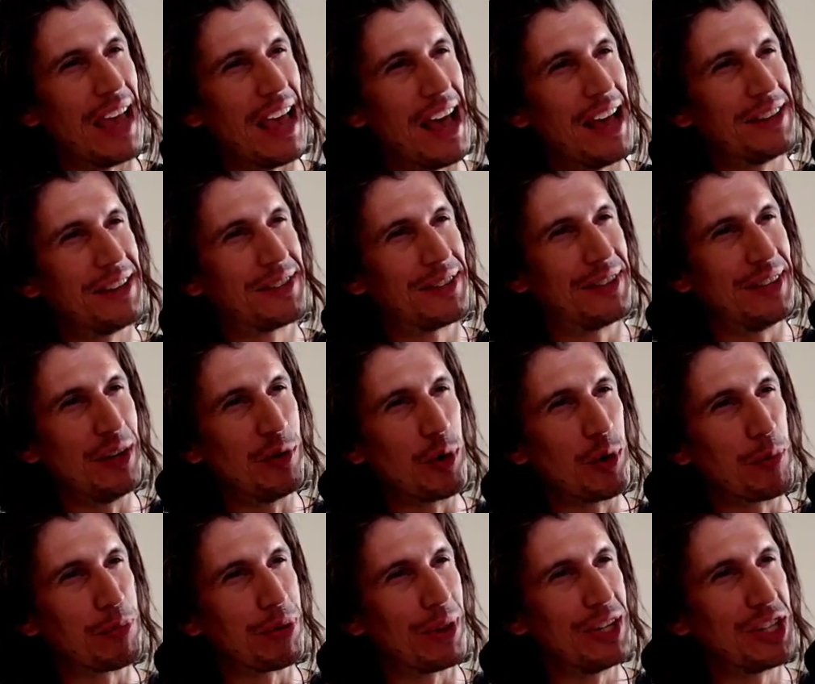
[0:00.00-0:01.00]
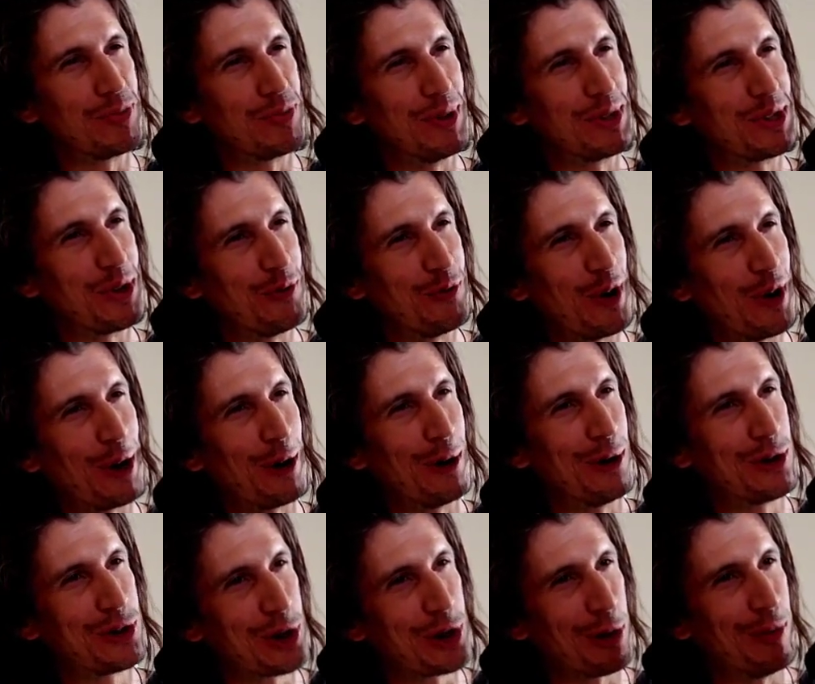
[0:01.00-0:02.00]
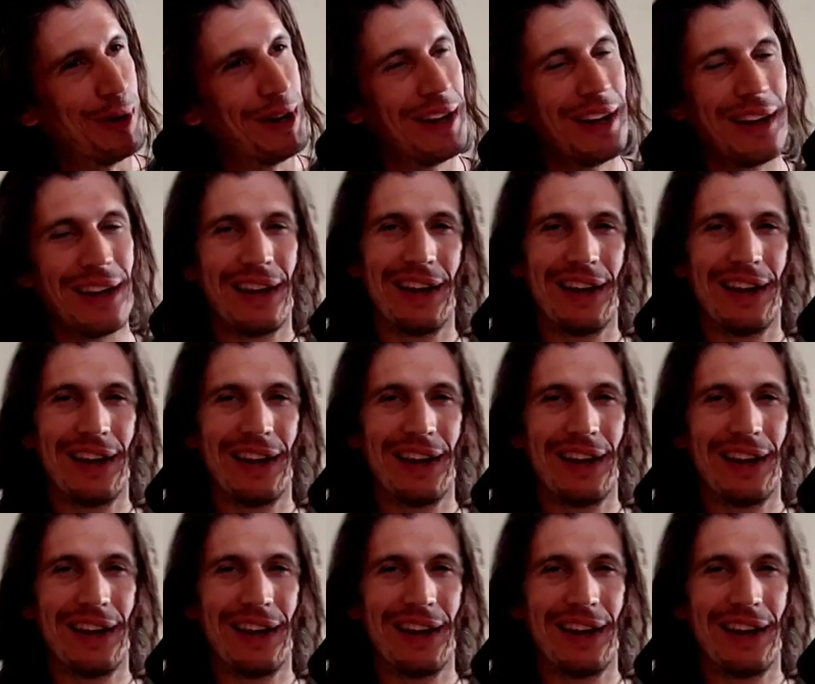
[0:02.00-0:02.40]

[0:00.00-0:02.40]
as the replacement to Veteran Sherman?